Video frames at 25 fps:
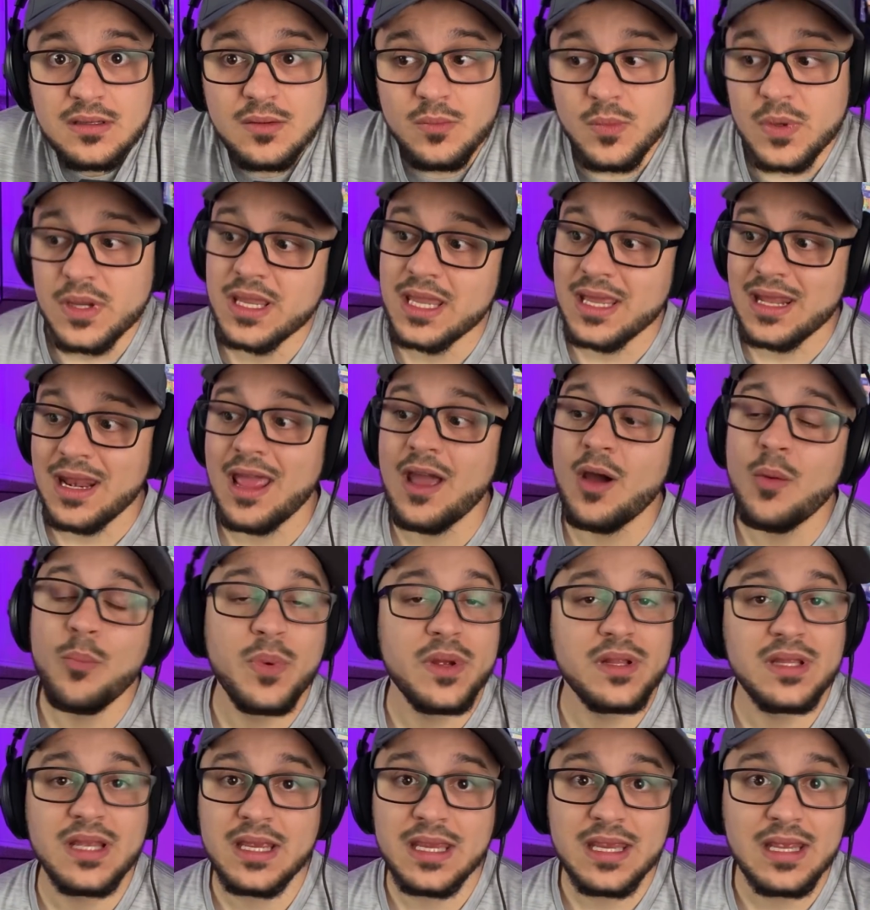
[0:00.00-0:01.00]
We can't help
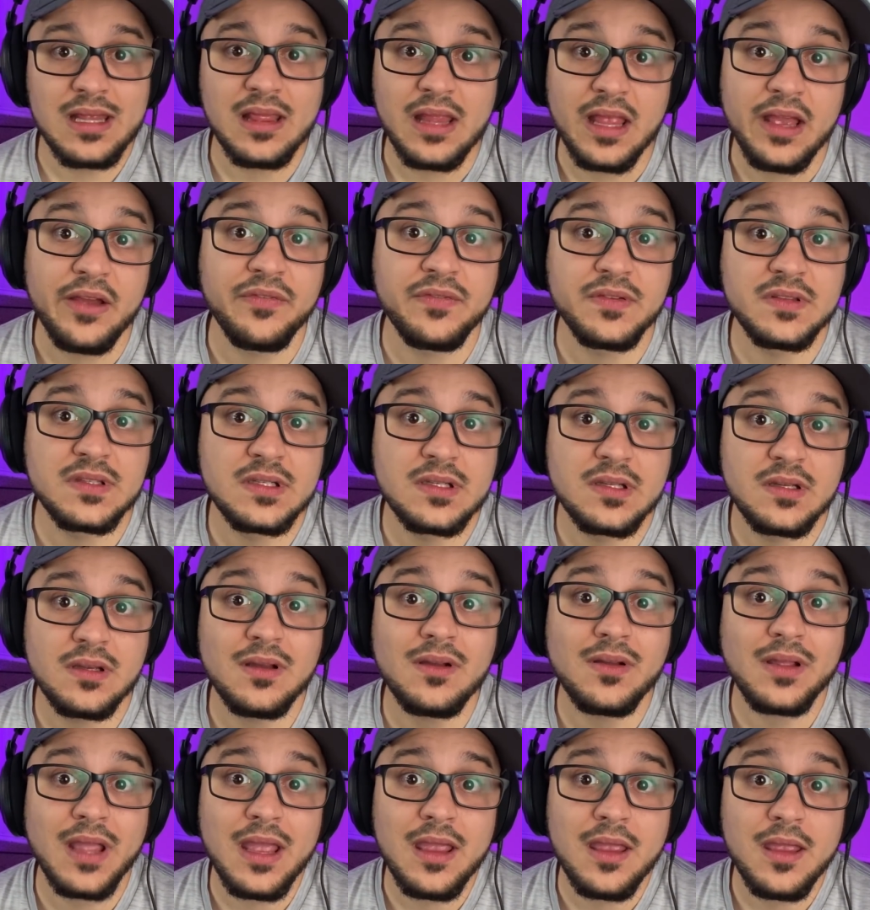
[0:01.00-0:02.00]
it that he left,
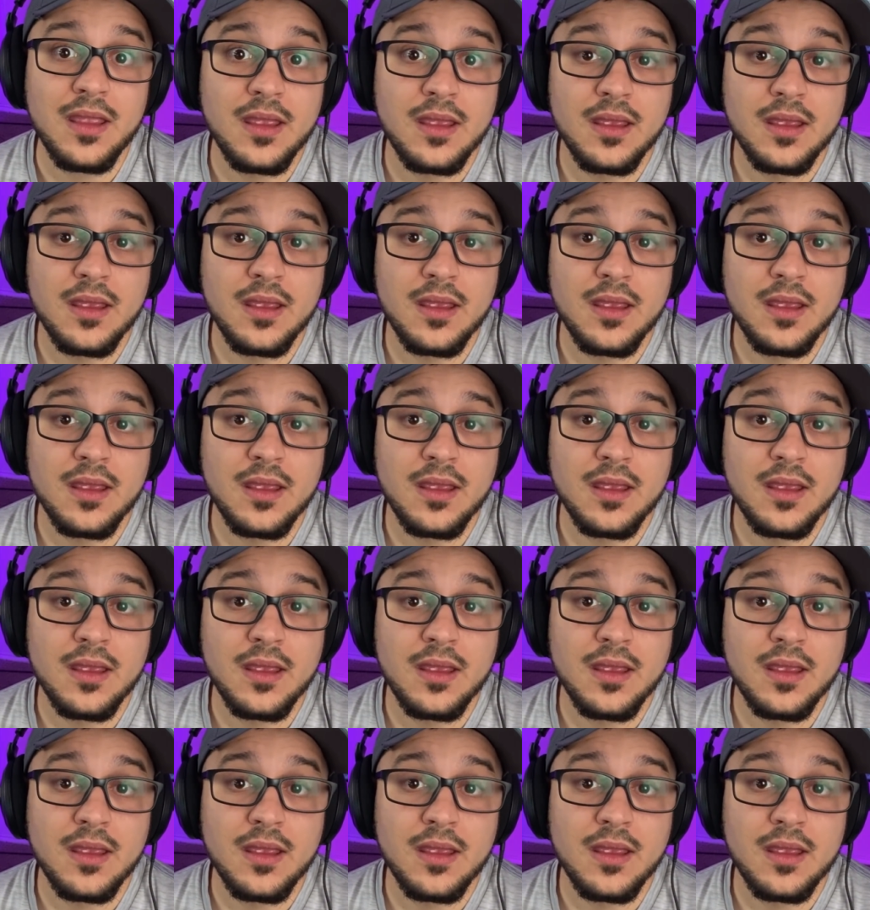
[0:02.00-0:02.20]
okay?